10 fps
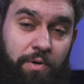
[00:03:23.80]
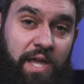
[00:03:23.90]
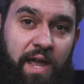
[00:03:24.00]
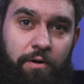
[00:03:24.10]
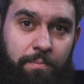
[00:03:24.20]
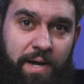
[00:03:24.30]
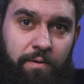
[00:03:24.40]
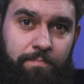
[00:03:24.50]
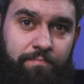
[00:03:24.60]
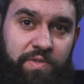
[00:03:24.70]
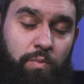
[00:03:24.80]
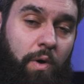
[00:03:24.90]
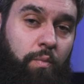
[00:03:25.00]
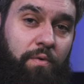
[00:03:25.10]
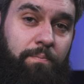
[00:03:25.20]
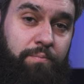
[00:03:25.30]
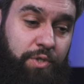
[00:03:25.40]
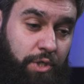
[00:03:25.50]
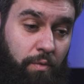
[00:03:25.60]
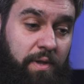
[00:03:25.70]
care about. It's what we're
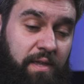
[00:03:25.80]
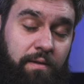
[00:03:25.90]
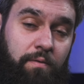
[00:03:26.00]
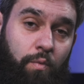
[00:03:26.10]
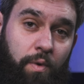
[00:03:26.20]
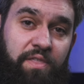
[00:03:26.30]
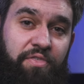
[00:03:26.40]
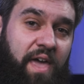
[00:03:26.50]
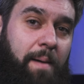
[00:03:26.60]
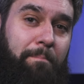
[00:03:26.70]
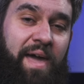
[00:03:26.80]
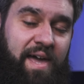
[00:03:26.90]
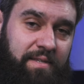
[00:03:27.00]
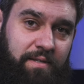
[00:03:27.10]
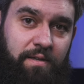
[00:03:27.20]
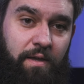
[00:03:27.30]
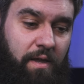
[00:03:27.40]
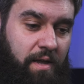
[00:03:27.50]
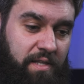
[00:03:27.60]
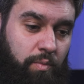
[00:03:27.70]
doing with that mask.
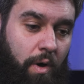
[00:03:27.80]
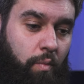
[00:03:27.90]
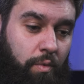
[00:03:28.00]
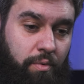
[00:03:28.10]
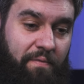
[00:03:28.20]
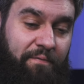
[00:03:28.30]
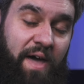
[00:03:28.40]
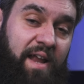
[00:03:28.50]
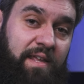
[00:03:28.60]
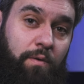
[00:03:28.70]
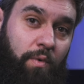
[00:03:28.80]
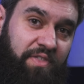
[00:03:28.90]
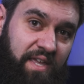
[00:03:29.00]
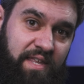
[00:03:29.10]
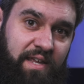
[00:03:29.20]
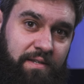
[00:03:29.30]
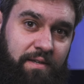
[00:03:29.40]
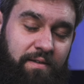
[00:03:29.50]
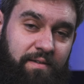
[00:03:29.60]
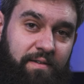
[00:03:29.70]
It's what we're refining within it.
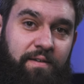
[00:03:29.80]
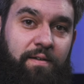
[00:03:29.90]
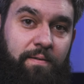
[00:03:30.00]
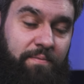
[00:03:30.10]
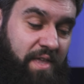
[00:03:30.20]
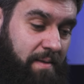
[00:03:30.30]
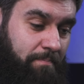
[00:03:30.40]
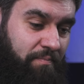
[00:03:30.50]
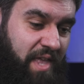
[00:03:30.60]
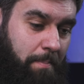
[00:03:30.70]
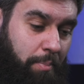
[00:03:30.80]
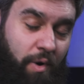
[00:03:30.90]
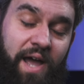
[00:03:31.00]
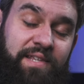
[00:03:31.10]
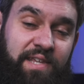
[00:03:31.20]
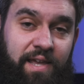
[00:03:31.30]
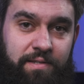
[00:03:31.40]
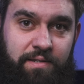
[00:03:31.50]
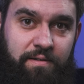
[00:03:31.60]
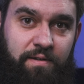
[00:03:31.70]
That
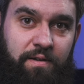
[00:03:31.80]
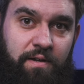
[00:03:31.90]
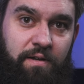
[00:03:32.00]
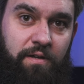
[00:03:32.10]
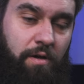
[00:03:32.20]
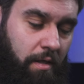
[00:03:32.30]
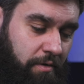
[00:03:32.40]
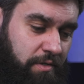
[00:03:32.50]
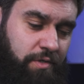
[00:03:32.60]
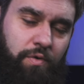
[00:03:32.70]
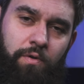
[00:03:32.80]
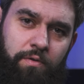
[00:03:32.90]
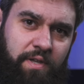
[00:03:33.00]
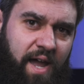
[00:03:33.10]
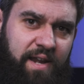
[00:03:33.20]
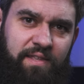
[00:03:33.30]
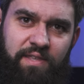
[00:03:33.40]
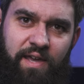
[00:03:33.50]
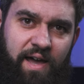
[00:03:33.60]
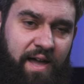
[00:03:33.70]
process, color control, guiding
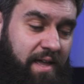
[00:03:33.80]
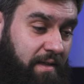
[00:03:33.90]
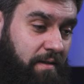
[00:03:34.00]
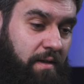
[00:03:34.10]
the eye,